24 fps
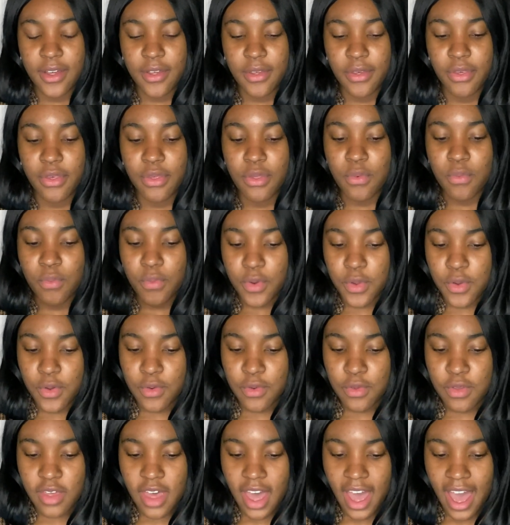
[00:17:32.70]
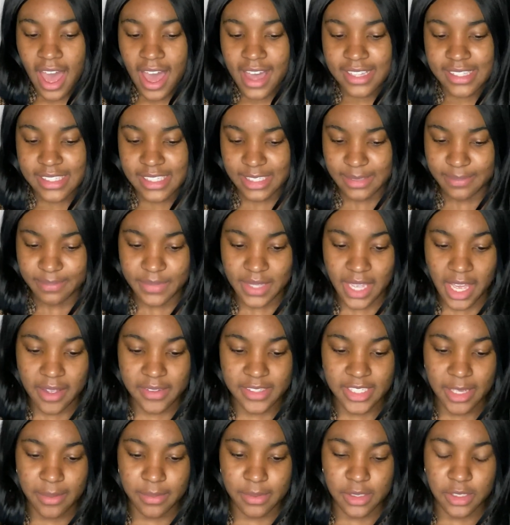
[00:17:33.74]
through that, I was
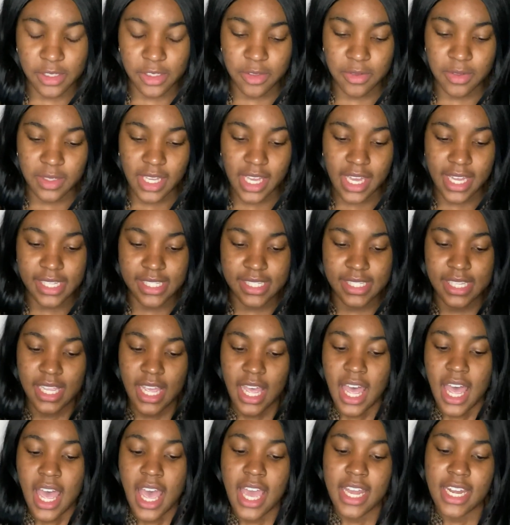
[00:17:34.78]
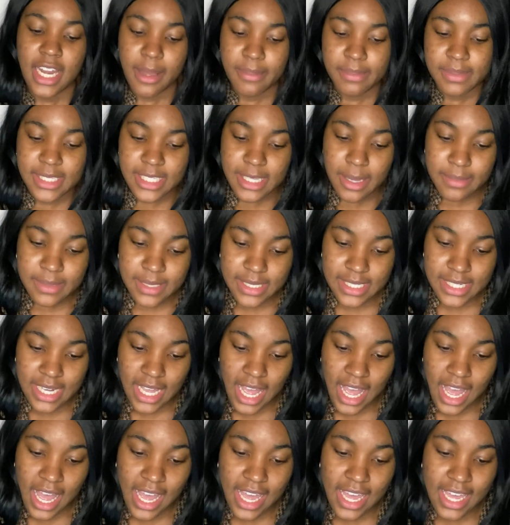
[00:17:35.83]
able to get an
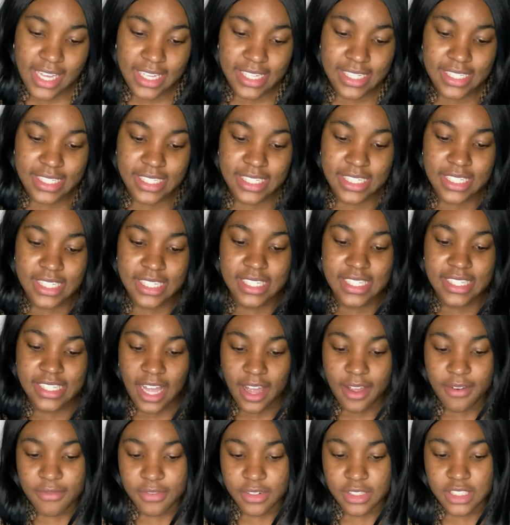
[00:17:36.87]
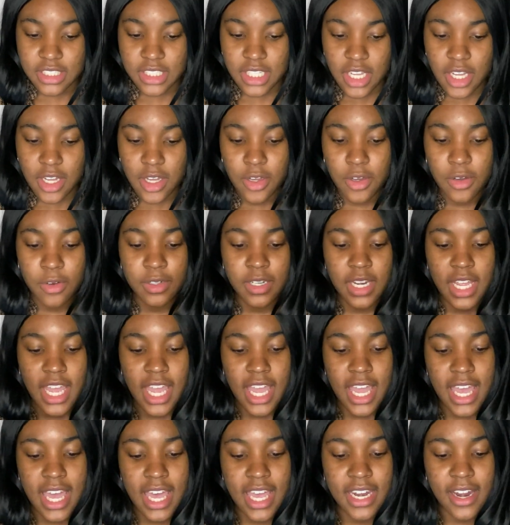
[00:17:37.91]
unsubsidized Stafford loan
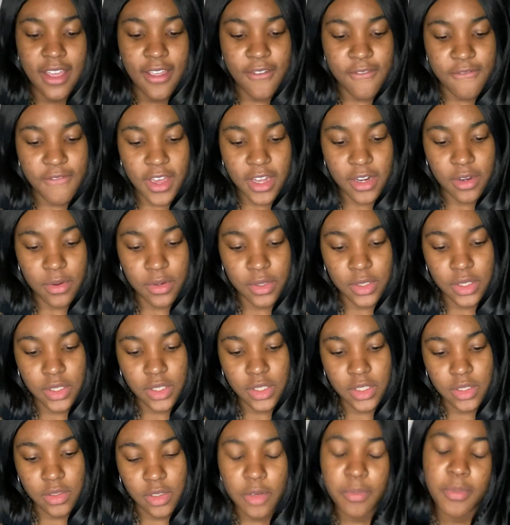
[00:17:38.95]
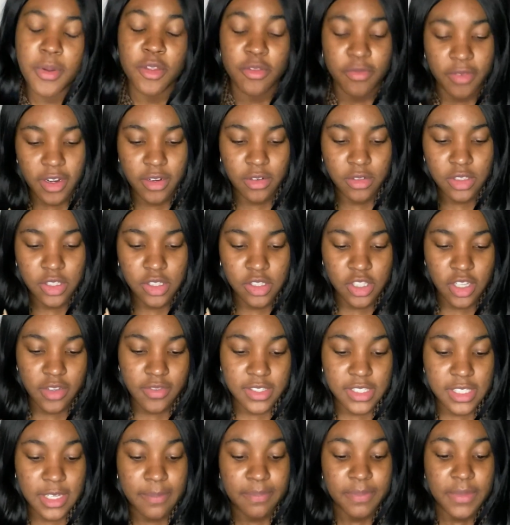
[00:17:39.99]
and a federal, or both federal loans,
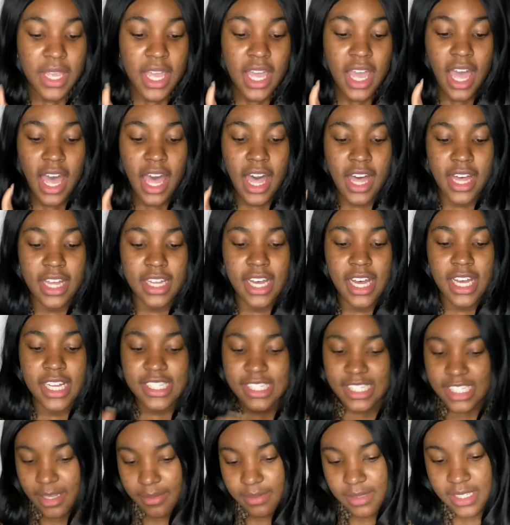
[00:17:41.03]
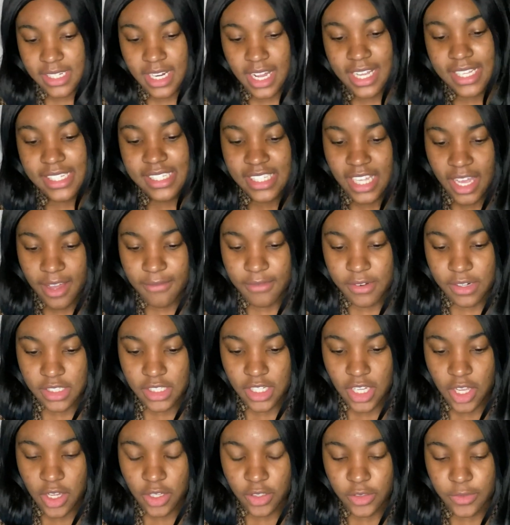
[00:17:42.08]
obviously, unsubsidized Stafford
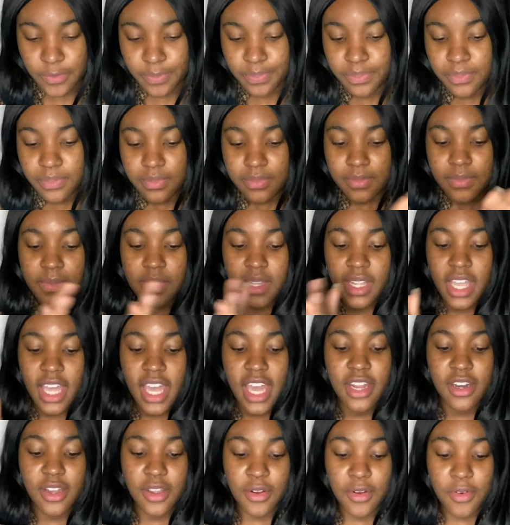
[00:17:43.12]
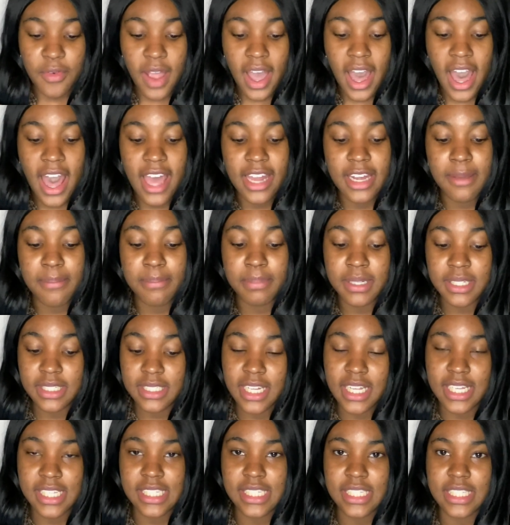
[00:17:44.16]
loan and a Grad
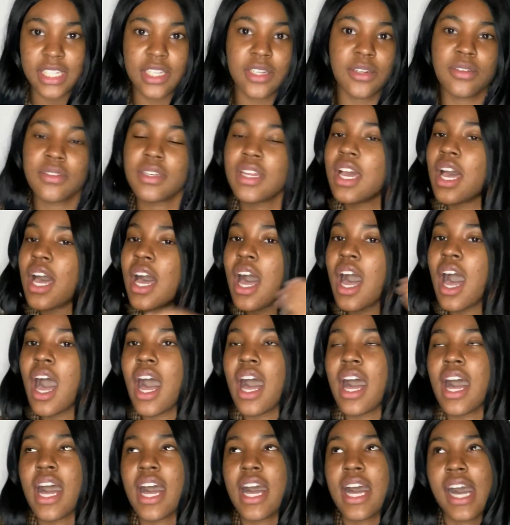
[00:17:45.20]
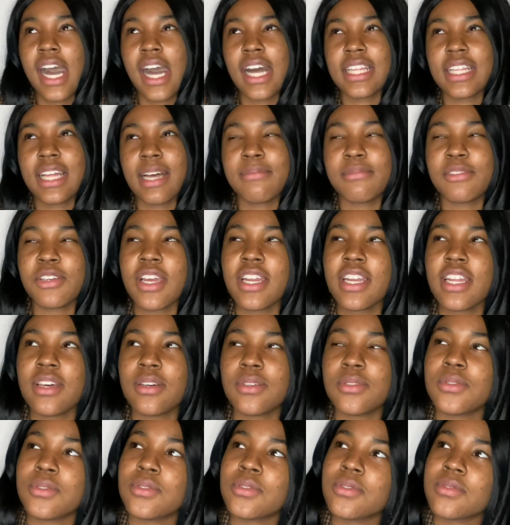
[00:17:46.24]
Plus loan. Let
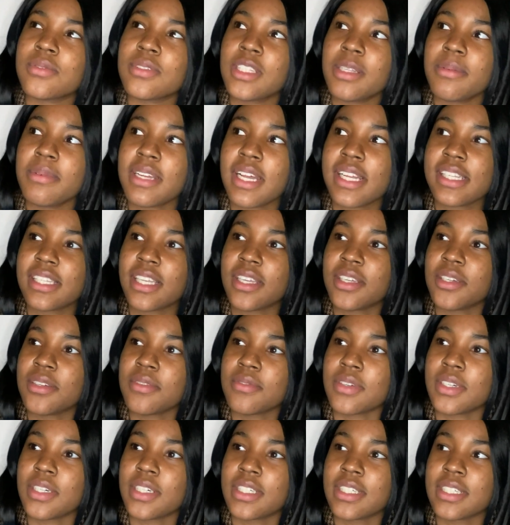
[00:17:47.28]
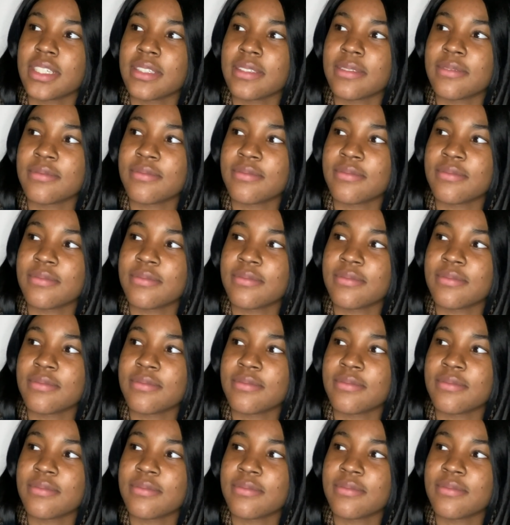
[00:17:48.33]
me not tell you wrong.